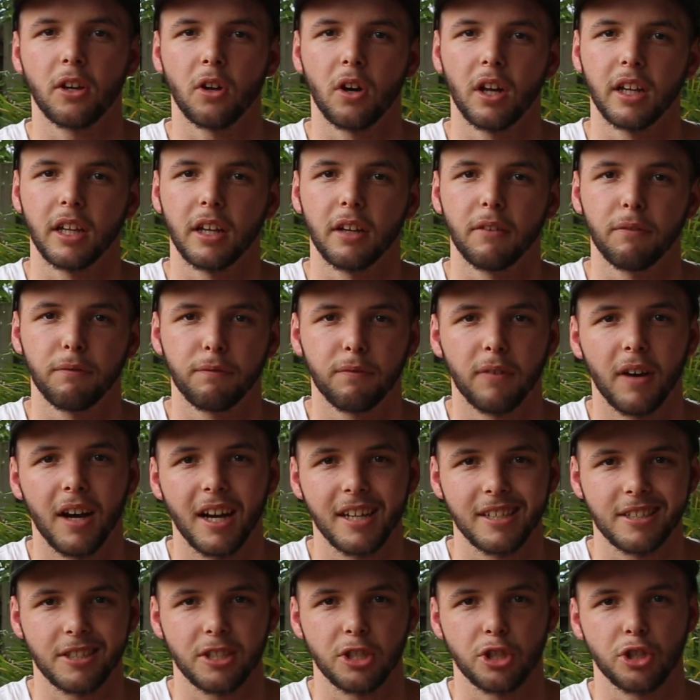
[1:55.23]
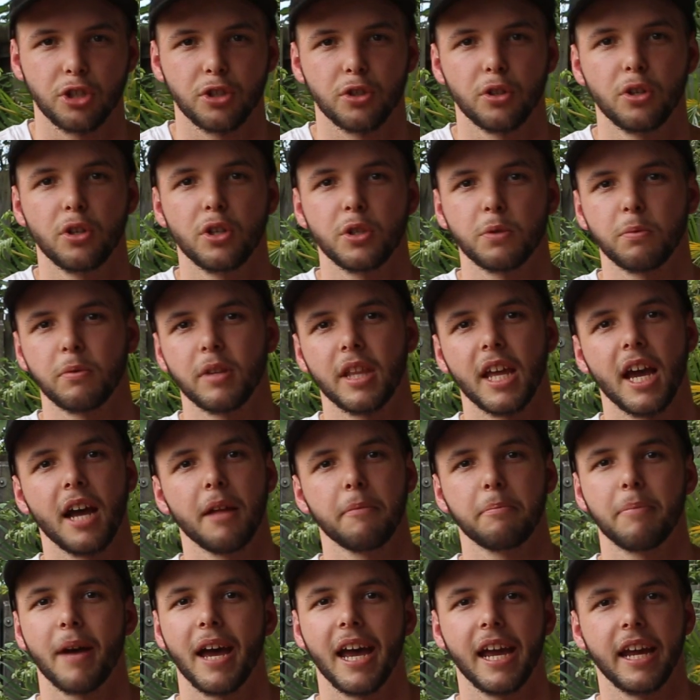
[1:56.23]
kind of faster shoes
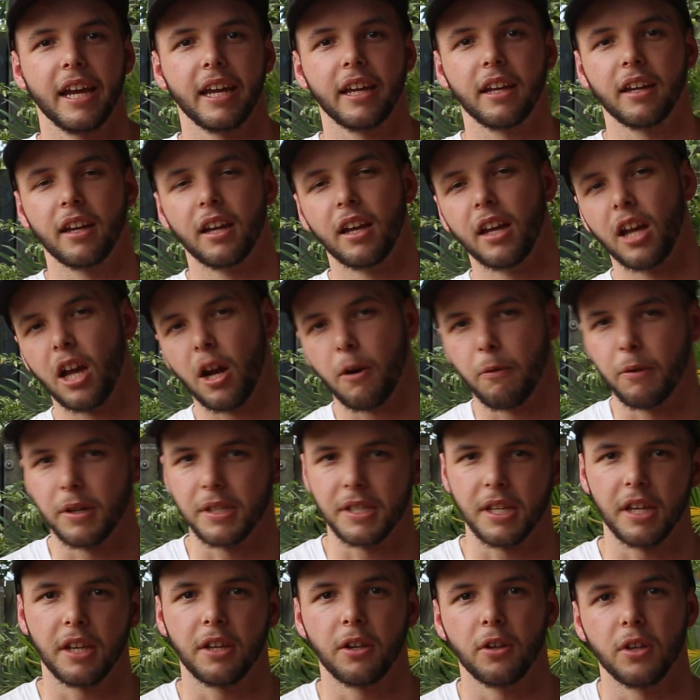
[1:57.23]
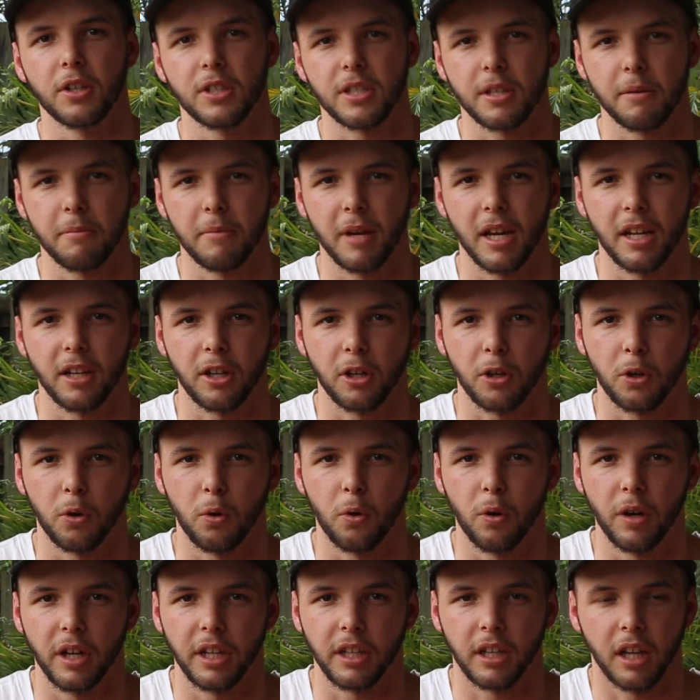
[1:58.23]
without paying a ridiculous amount of
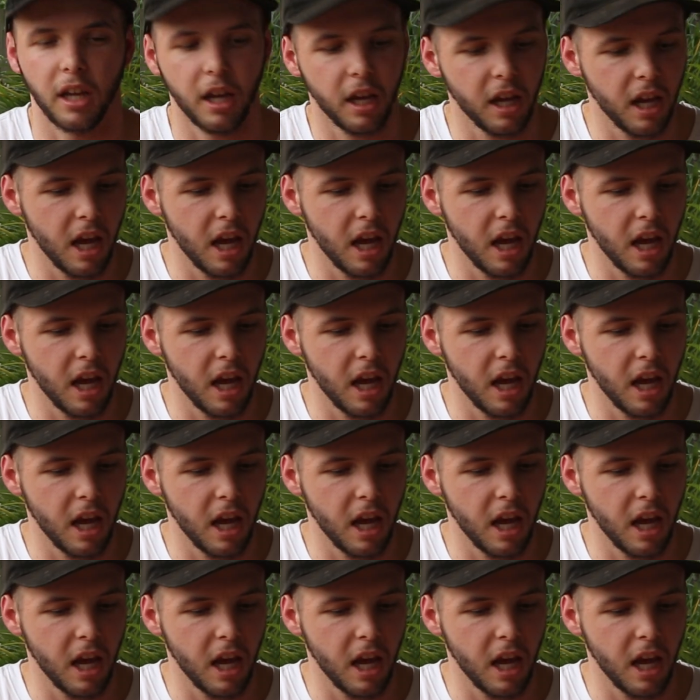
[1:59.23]
coin.